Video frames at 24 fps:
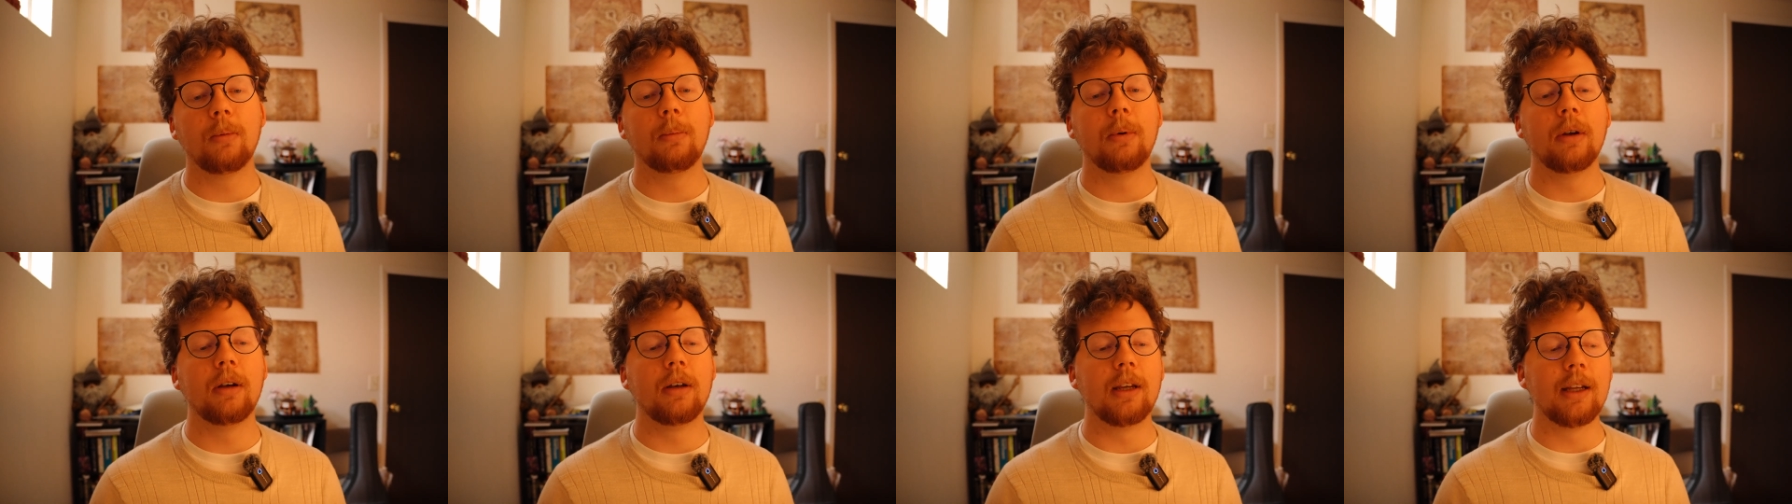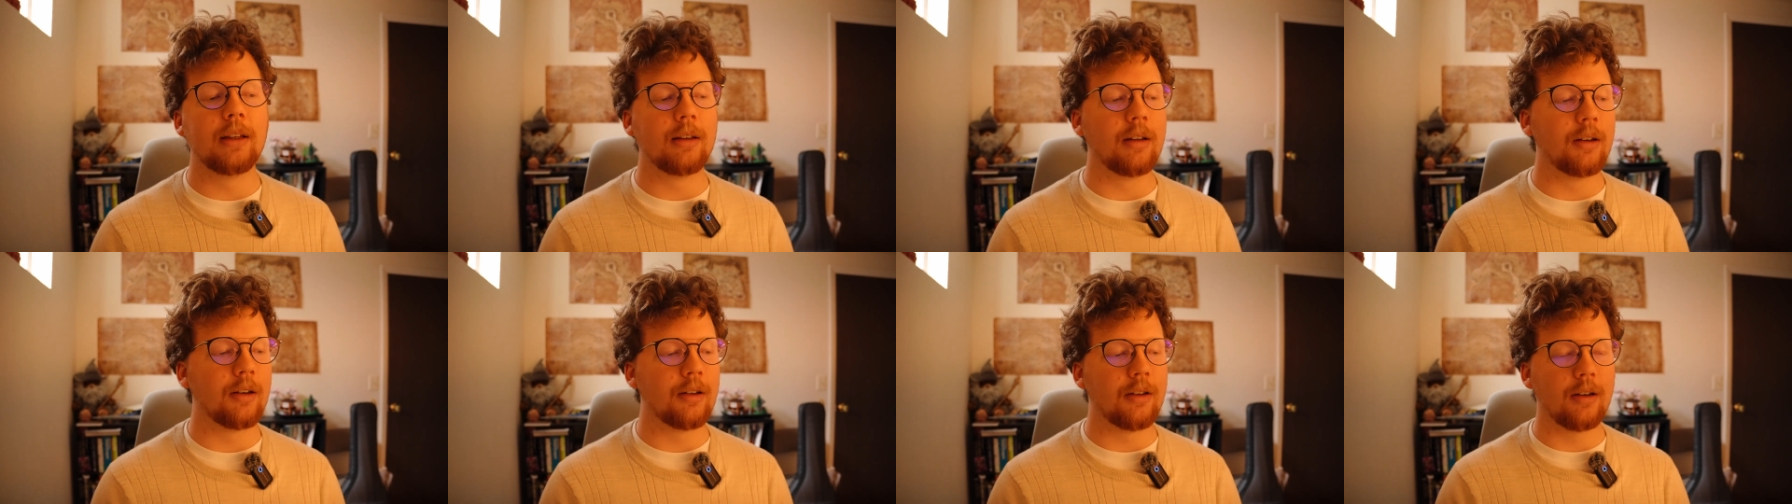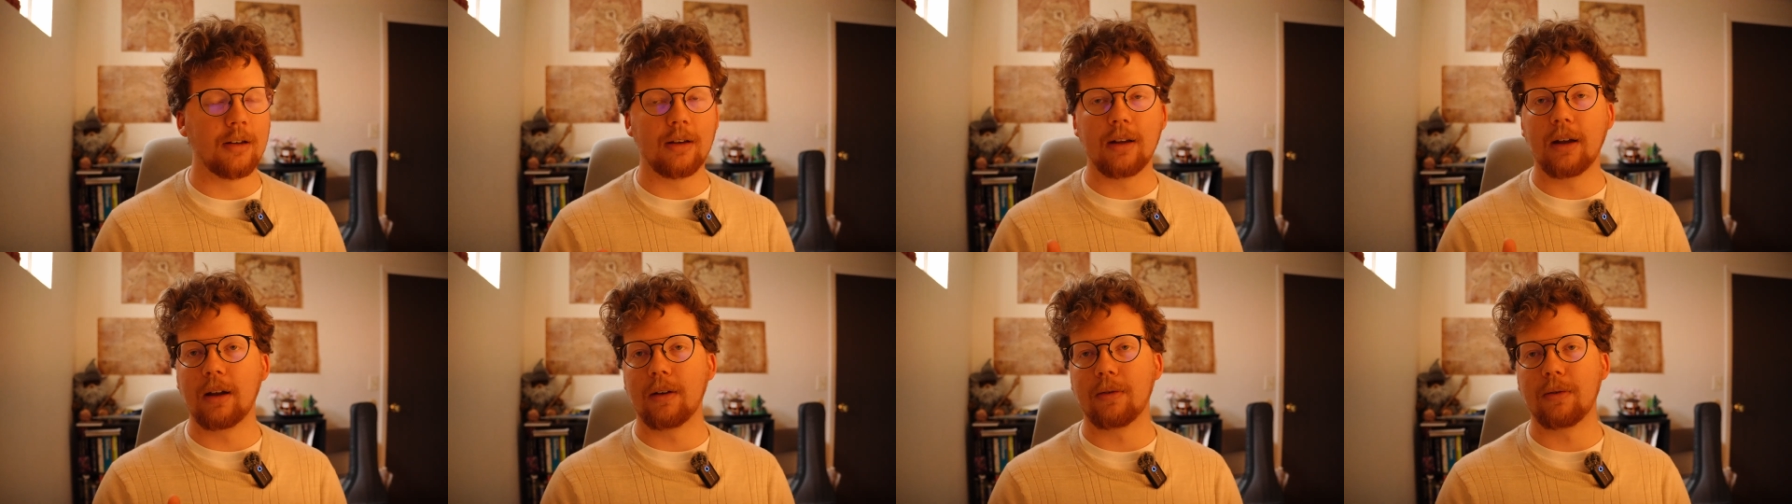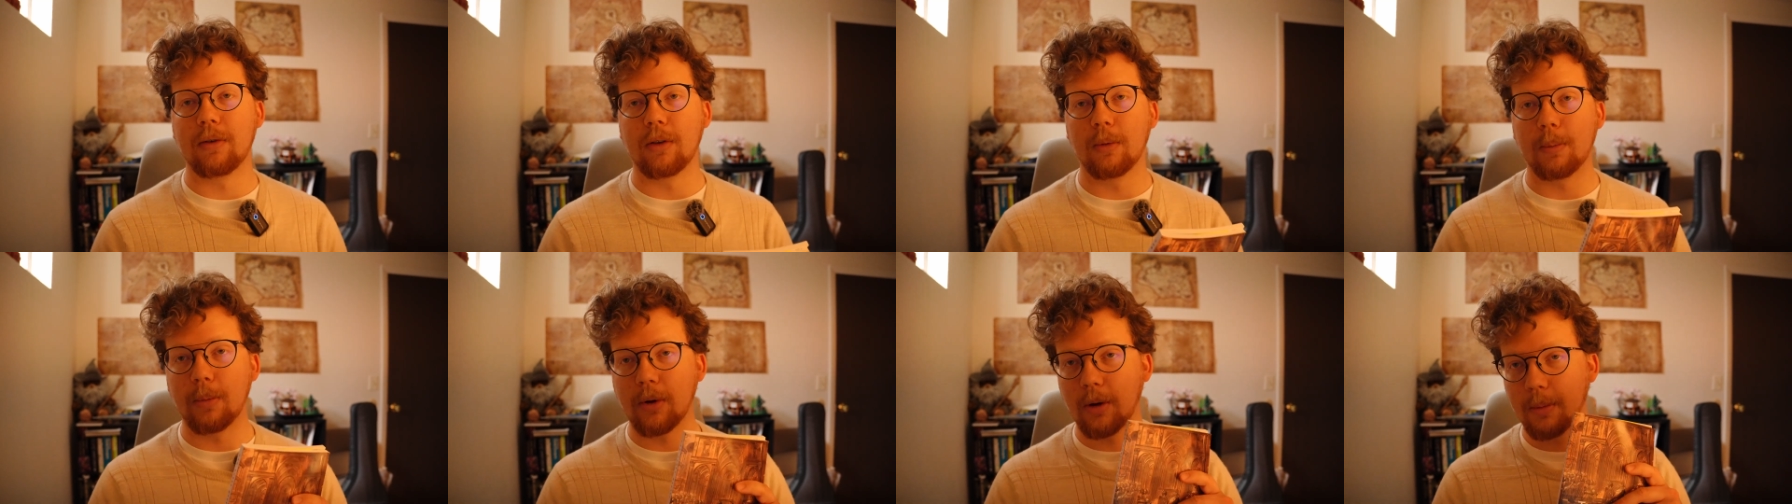but needless to say,
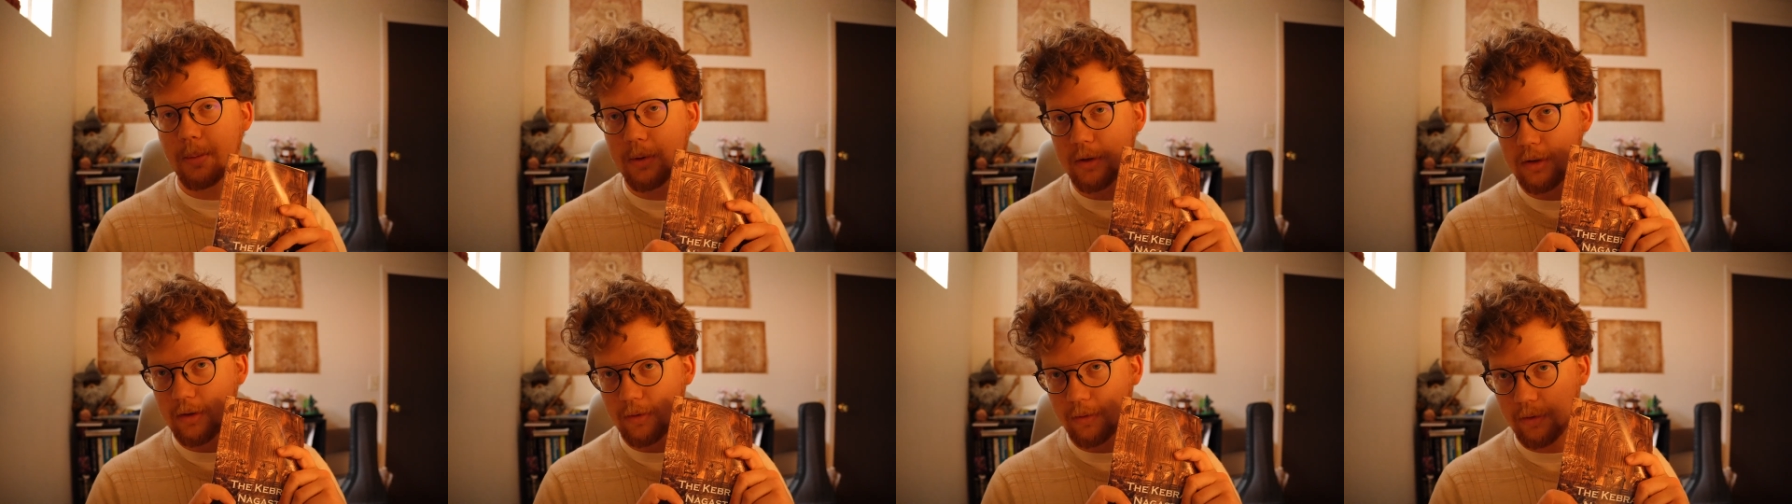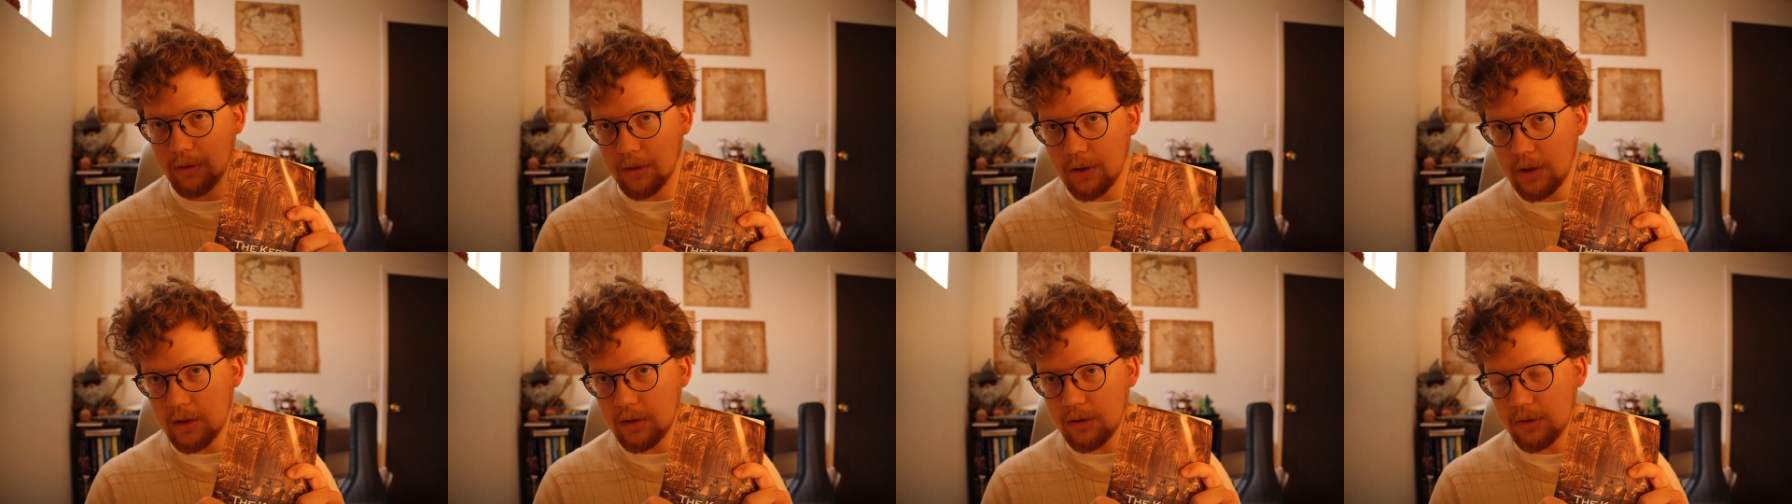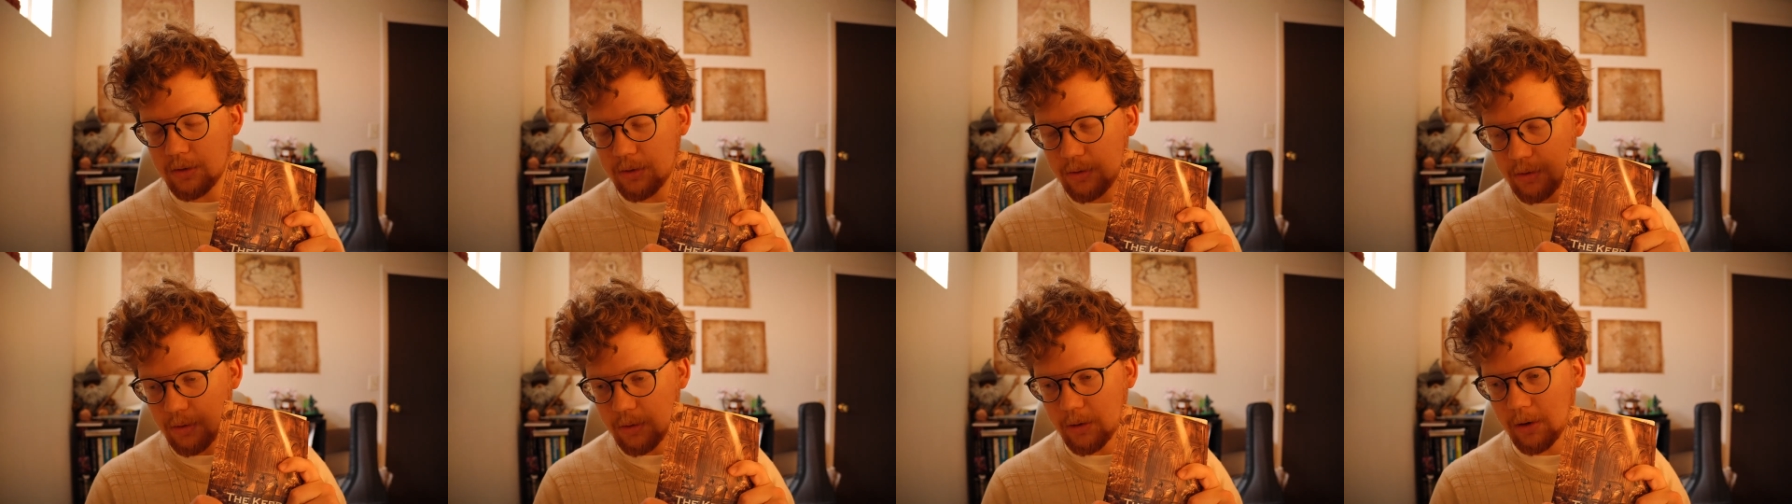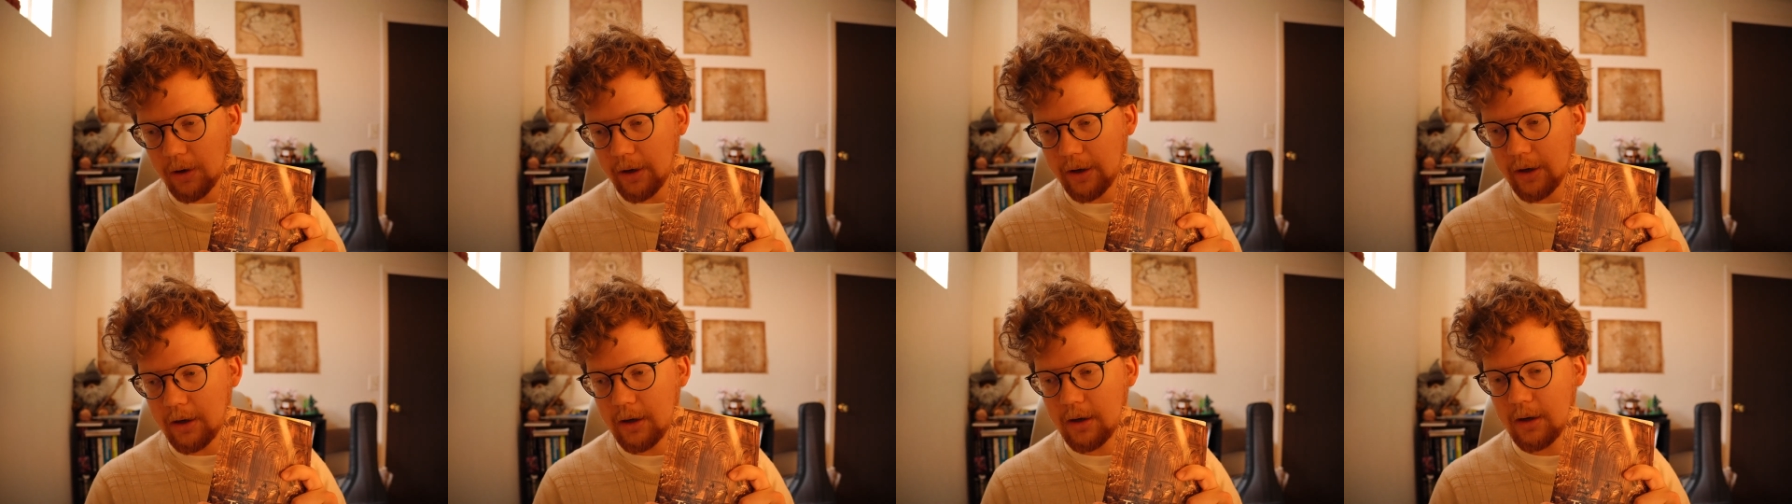for the purpose of this
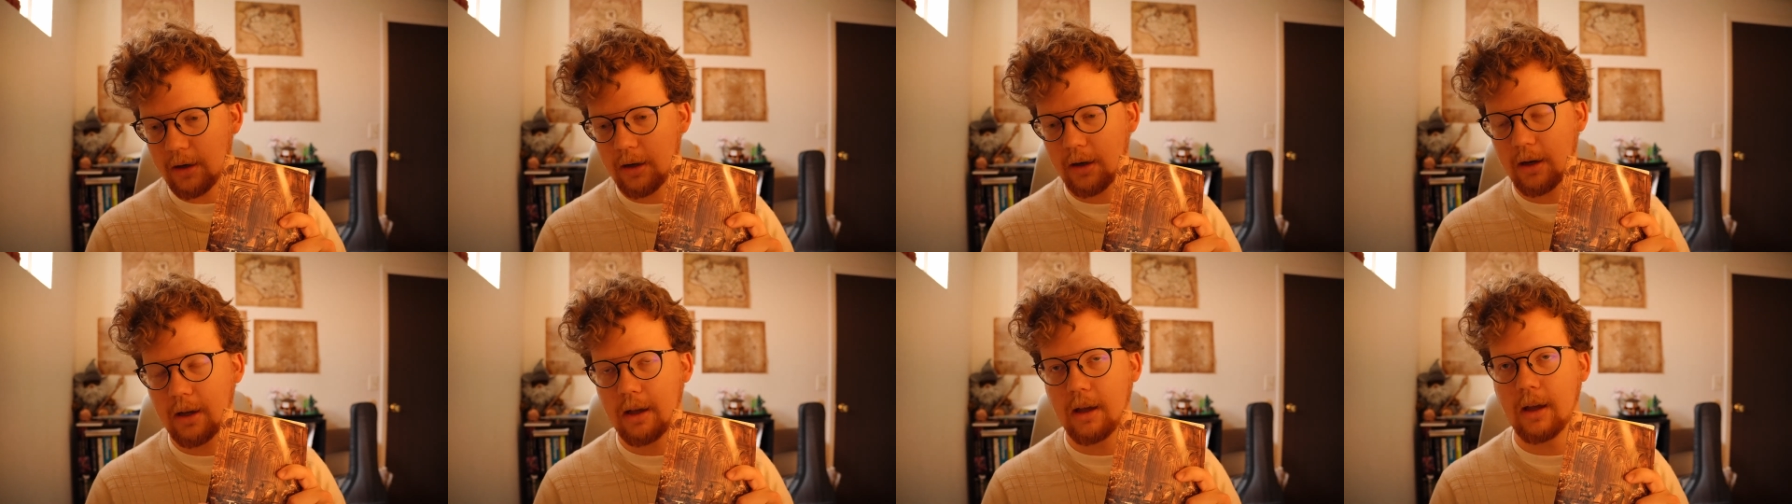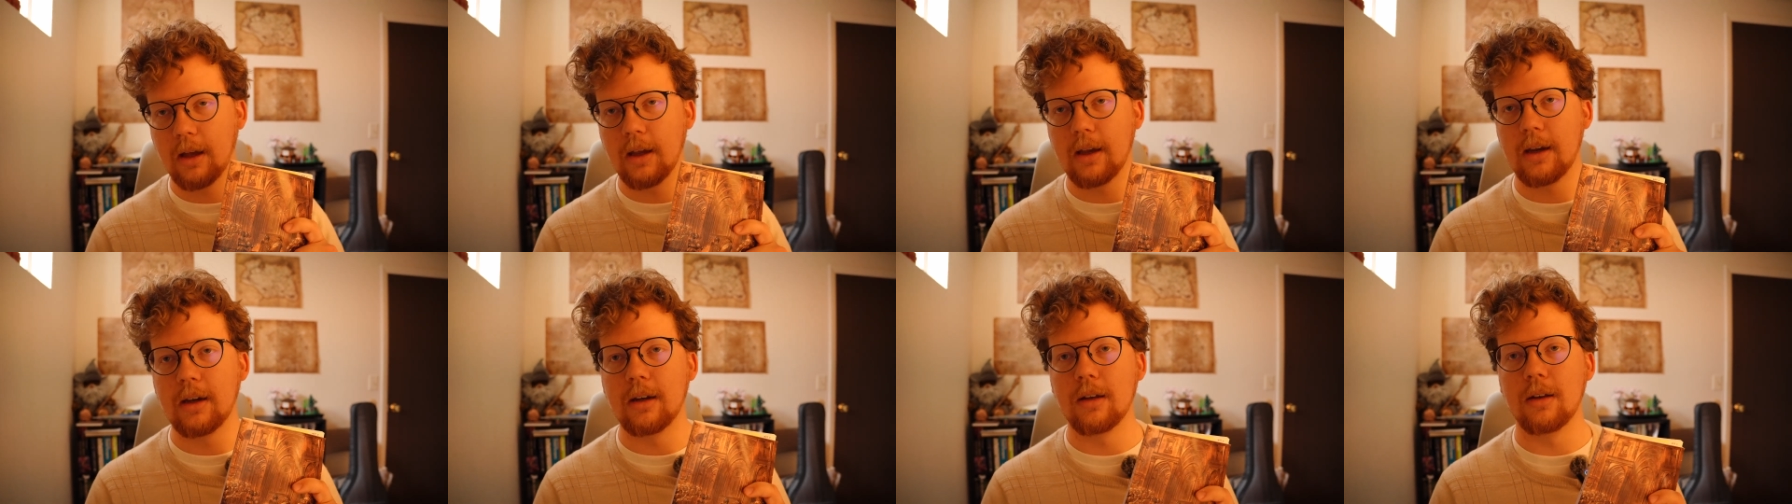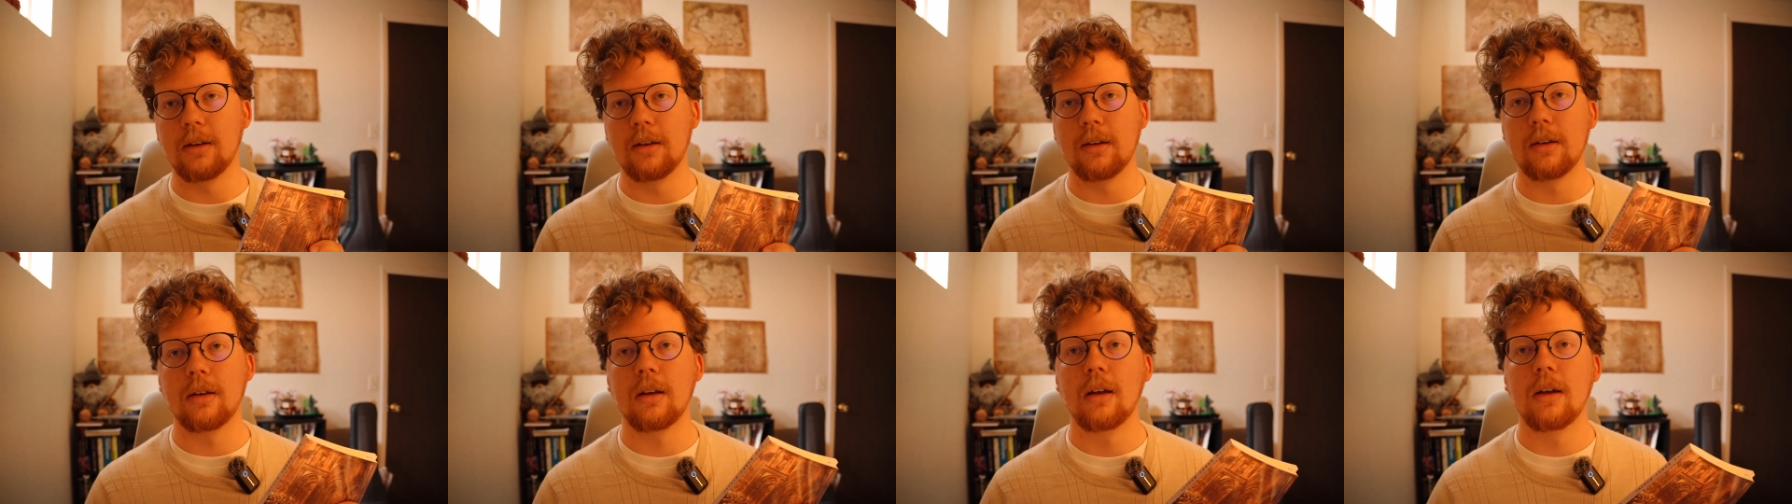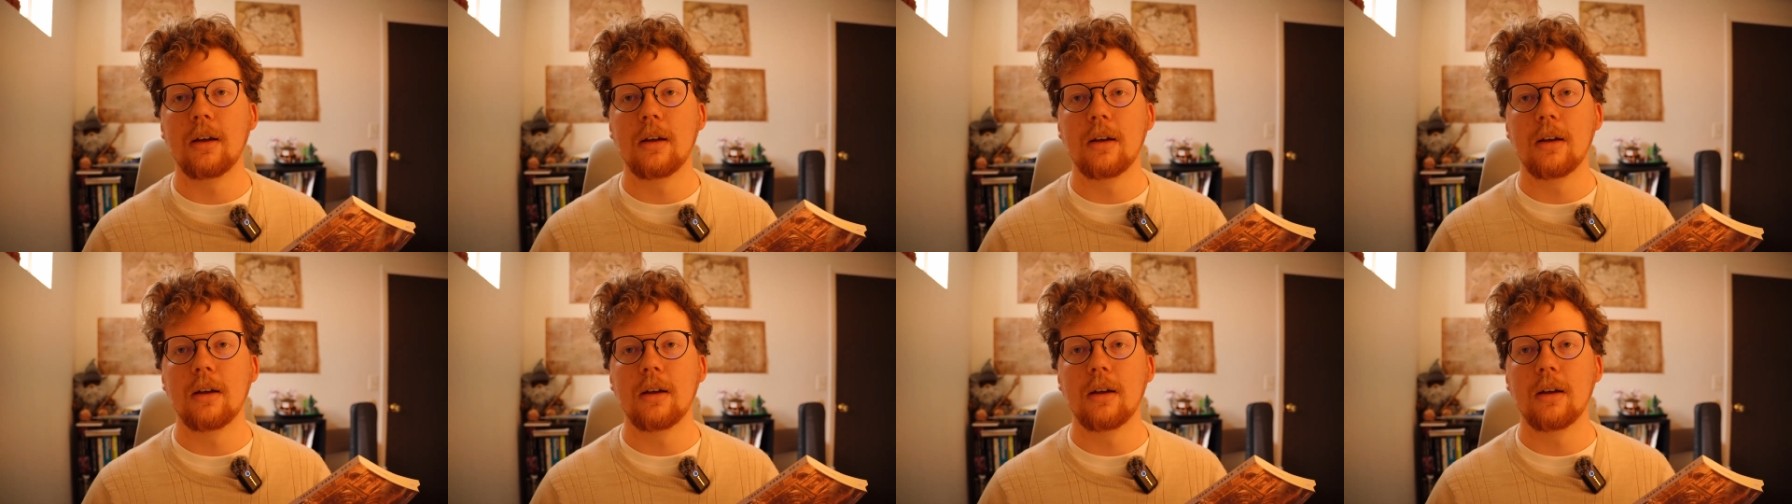story, it is